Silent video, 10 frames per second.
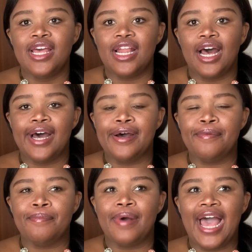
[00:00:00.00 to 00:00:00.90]

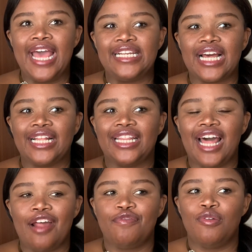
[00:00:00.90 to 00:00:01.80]
And
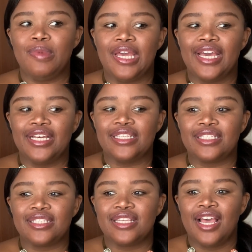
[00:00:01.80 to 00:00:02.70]
that for me
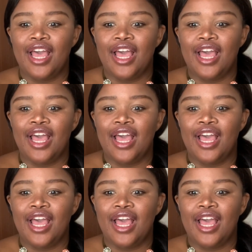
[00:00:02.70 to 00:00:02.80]
is,